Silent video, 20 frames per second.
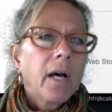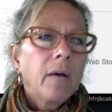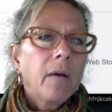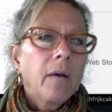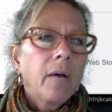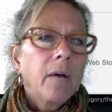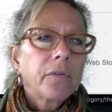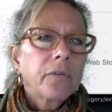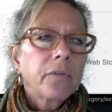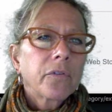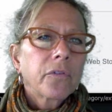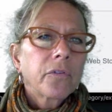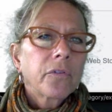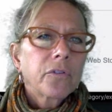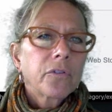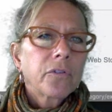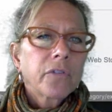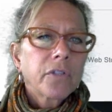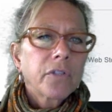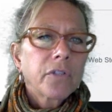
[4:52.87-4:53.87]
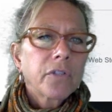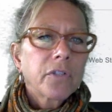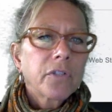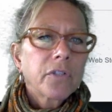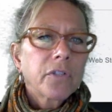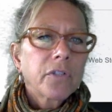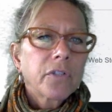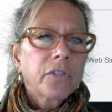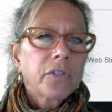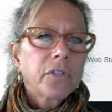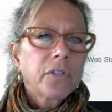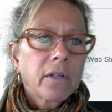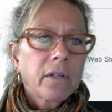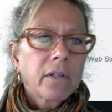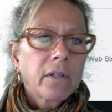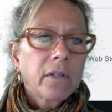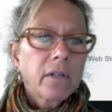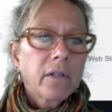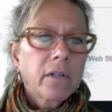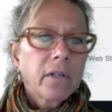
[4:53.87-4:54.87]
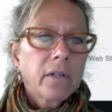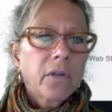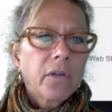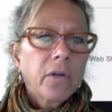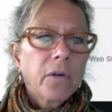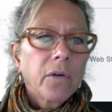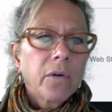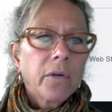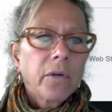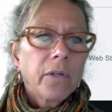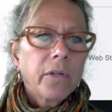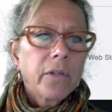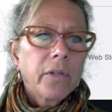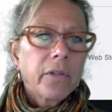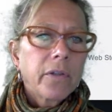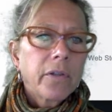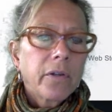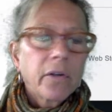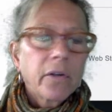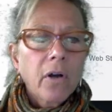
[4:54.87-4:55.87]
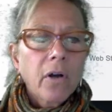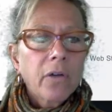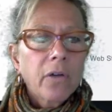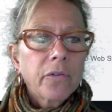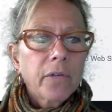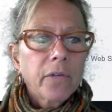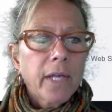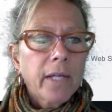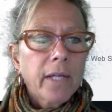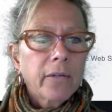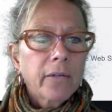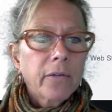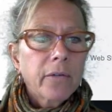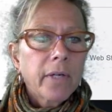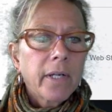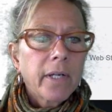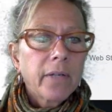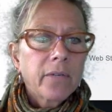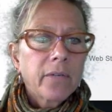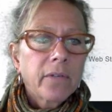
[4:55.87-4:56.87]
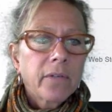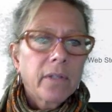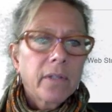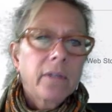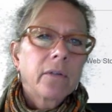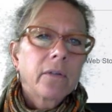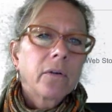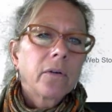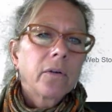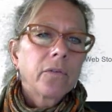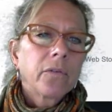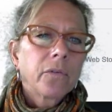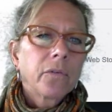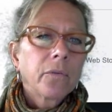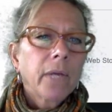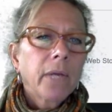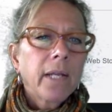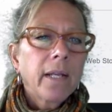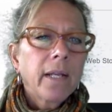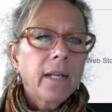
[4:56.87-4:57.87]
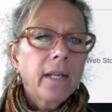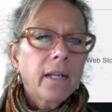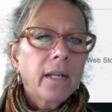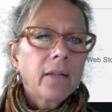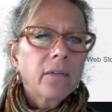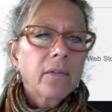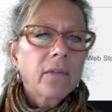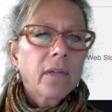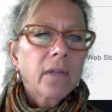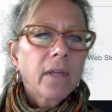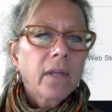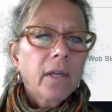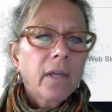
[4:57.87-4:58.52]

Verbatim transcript: There's a search function here. So, and they're also categorized, and they're also ratings,